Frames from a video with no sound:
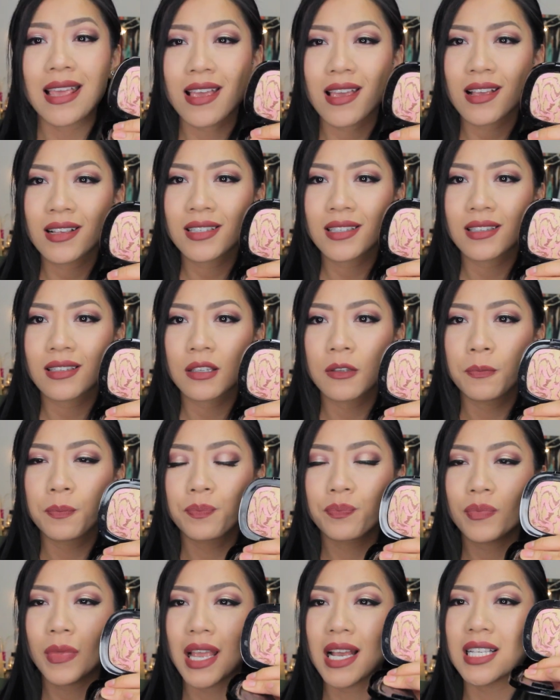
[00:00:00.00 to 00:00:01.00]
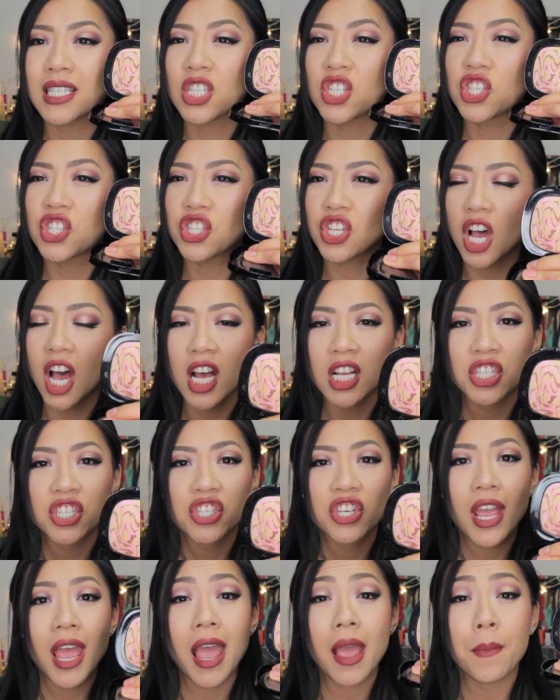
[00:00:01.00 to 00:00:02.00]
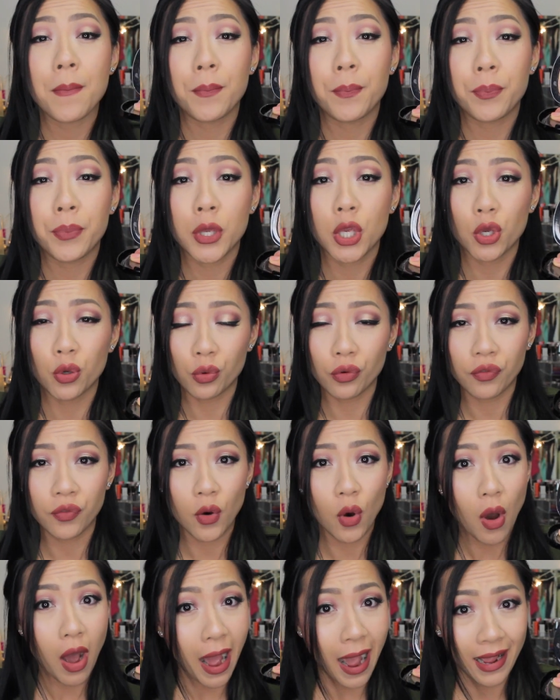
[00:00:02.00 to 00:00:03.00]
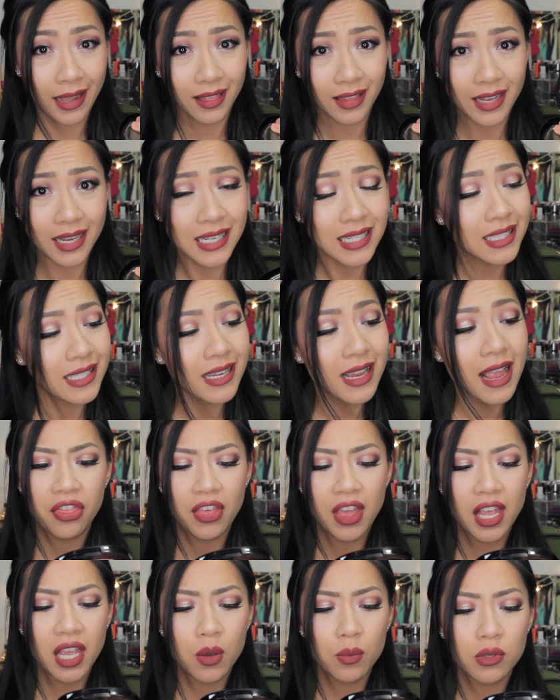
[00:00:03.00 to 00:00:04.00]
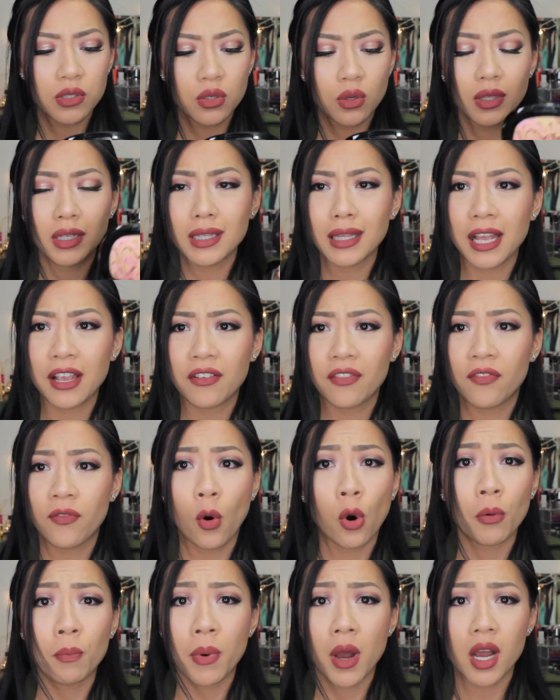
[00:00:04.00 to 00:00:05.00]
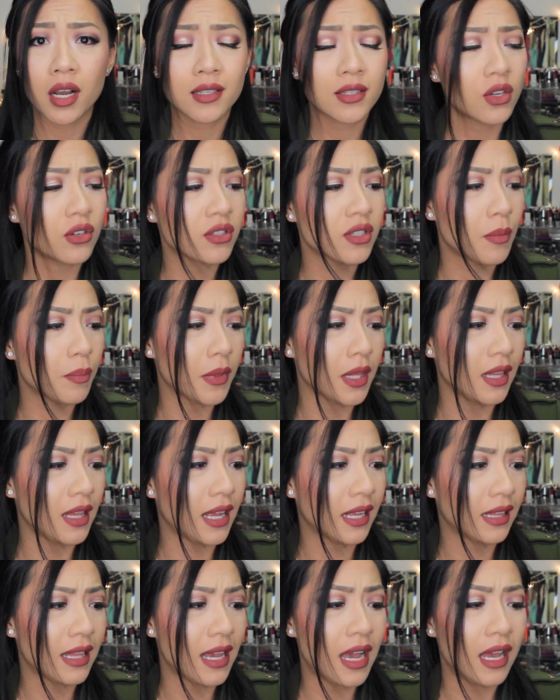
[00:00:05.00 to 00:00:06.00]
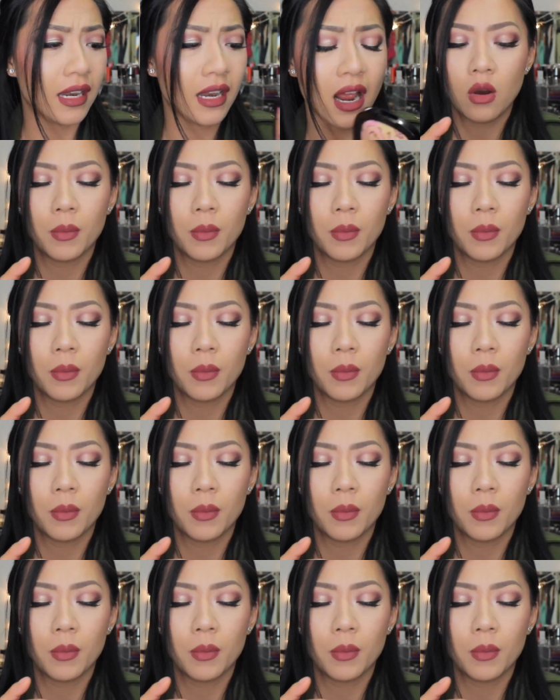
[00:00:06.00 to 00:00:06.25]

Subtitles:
This is such a beautiful highlight. I think it was only like $4 or something like that.